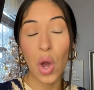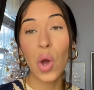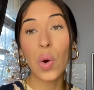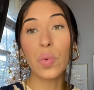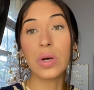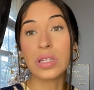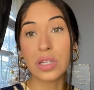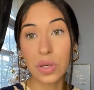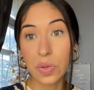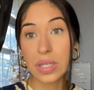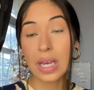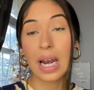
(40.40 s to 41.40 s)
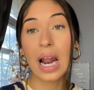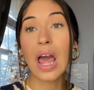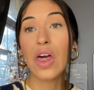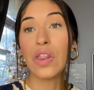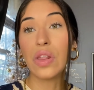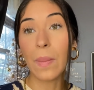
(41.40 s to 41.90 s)
was using
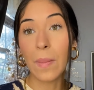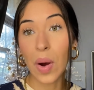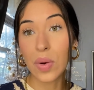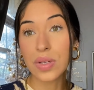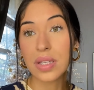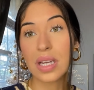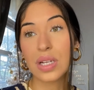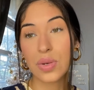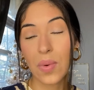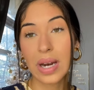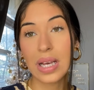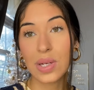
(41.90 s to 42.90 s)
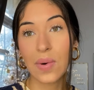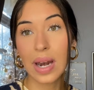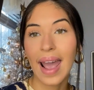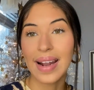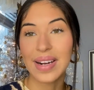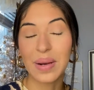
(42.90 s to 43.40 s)
the most in
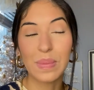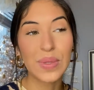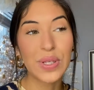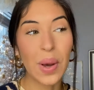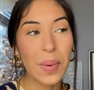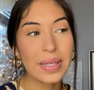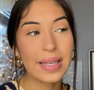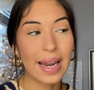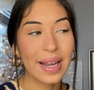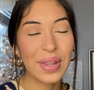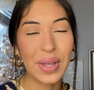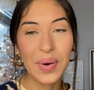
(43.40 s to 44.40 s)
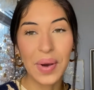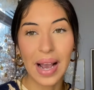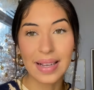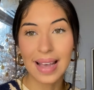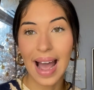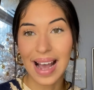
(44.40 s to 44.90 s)
2020. And I'm so excited that you
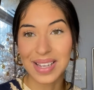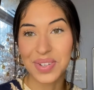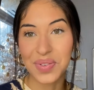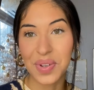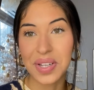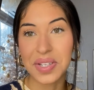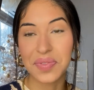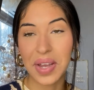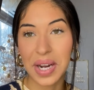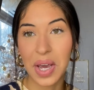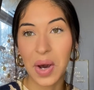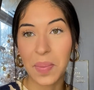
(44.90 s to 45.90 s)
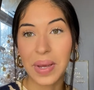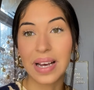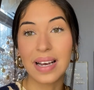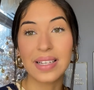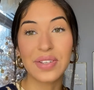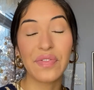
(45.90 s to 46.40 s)
guys asked for this video
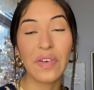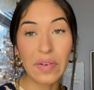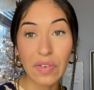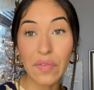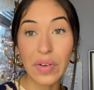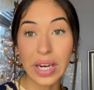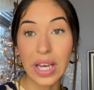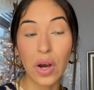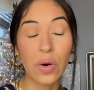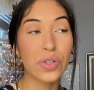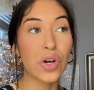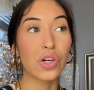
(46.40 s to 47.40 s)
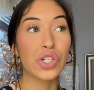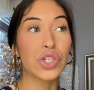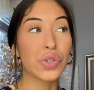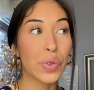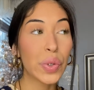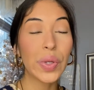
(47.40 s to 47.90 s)
because favorite videos are
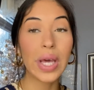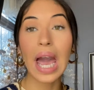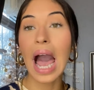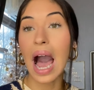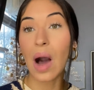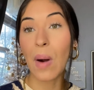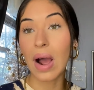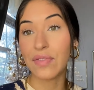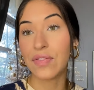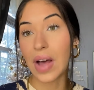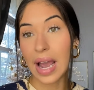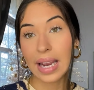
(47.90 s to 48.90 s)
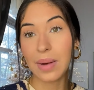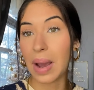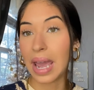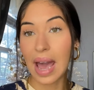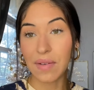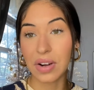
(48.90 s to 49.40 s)
truly how I find
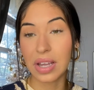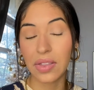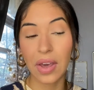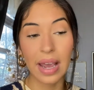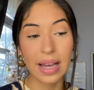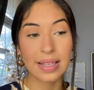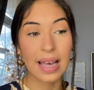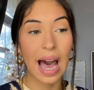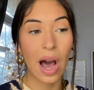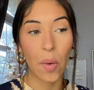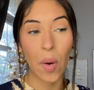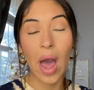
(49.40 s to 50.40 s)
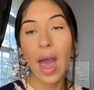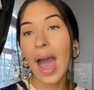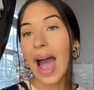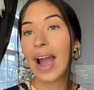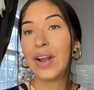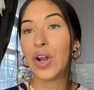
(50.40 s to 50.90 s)
my everything. It's how
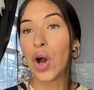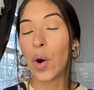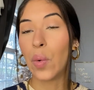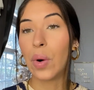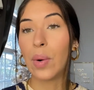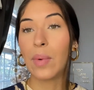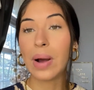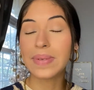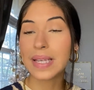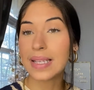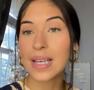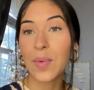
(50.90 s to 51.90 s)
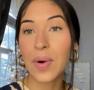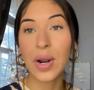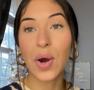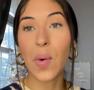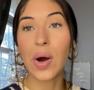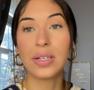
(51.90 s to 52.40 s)
I know what websites I want to
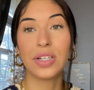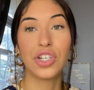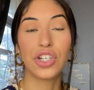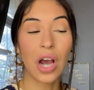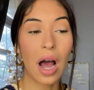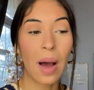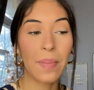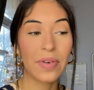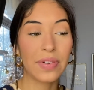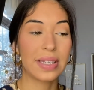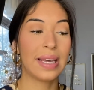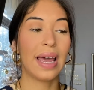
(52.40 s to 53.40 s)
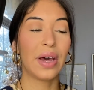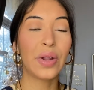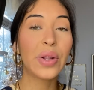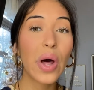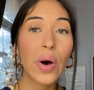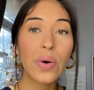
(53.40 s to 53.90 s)
go on to shop, to get
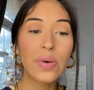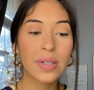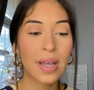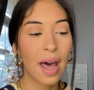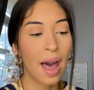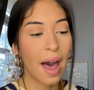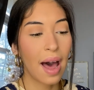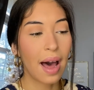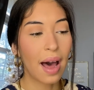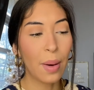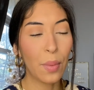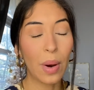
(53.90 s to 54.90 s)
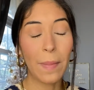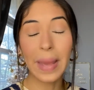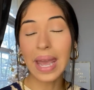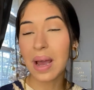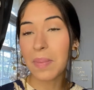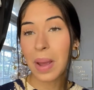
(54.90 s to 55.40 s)
clothes, what
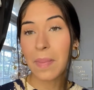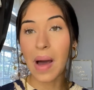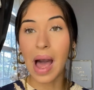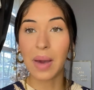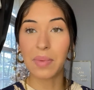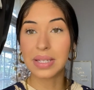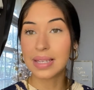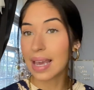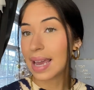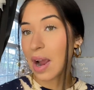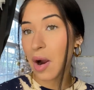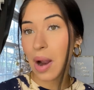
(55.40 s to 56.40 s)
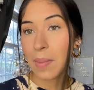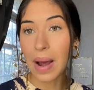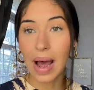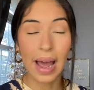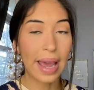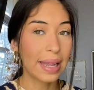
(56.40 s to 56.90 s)
makeup I buy, what skincare I
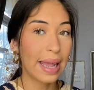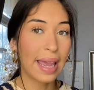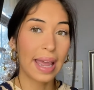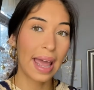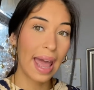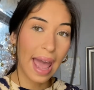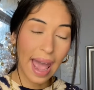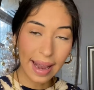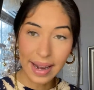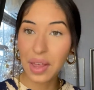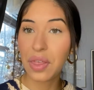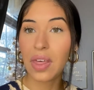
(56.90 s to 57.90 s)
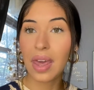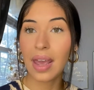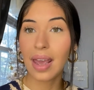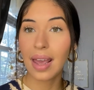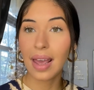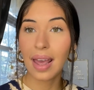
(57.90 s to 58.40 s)
buy, like
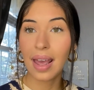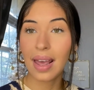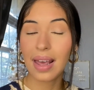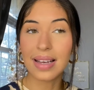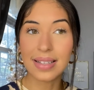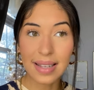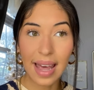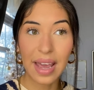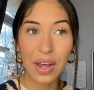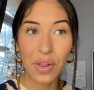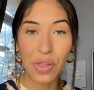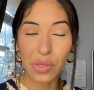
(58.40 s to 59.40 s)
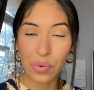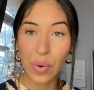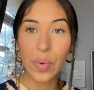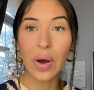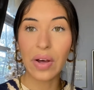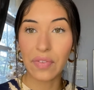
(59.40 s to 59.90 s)
anything is like
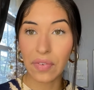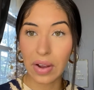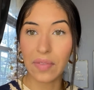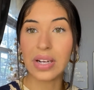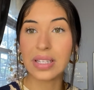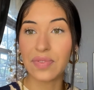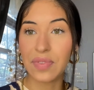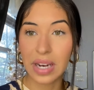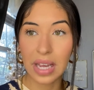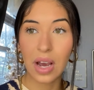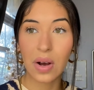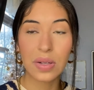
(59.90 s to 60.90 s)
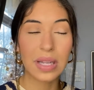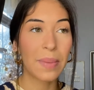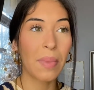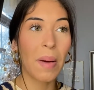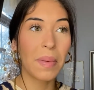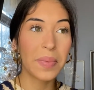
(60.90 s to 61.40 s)
through a favorites video. Like
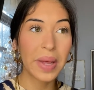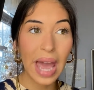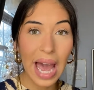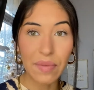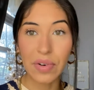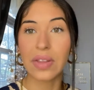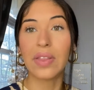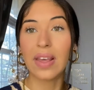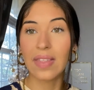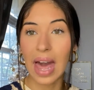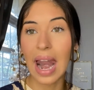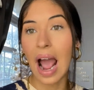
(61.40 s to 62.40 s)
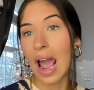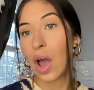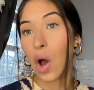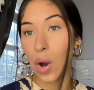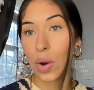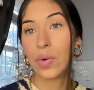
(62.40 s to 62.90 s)
probably everything that I
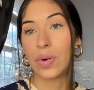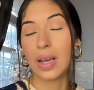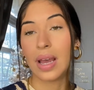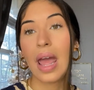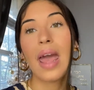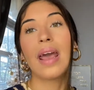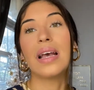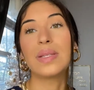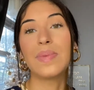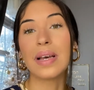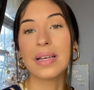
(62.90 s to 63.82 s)
own is because